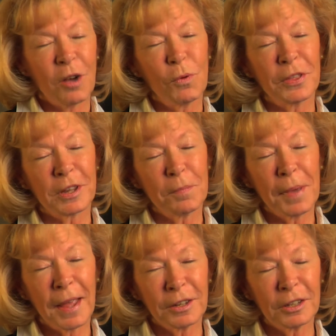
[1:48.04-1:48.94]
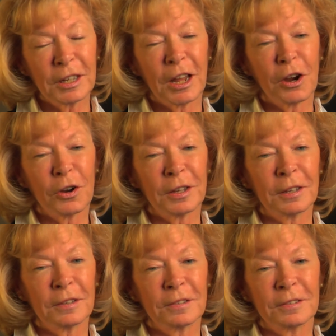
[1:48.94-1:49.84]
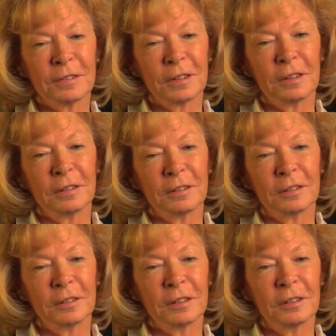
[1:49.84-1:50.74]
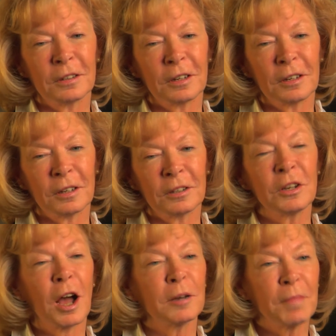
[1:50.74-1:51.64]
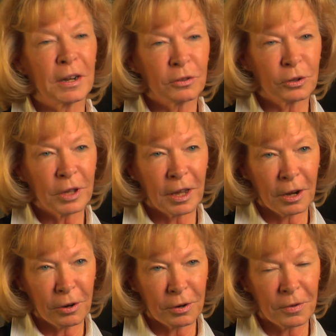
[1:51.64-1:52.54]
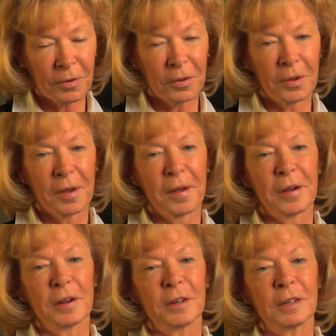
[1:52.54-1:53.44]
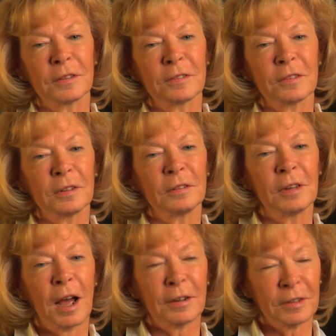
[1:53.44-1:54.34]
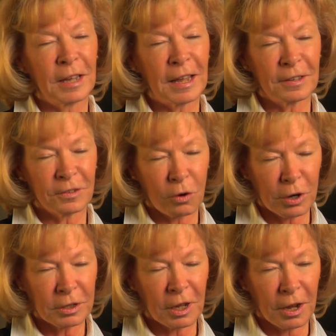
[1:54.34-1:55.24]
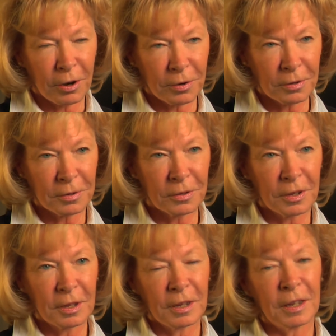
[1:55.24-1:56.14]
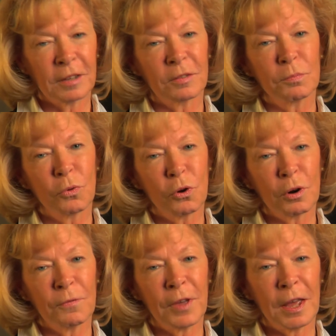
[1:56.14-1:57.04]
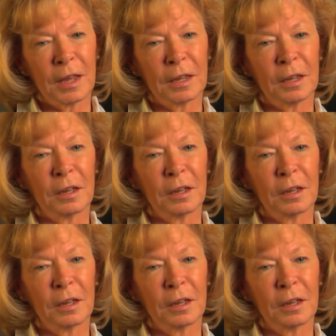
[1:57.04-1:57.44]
Well, the companion care is non-medical care. It's not hands-on care. It's more of a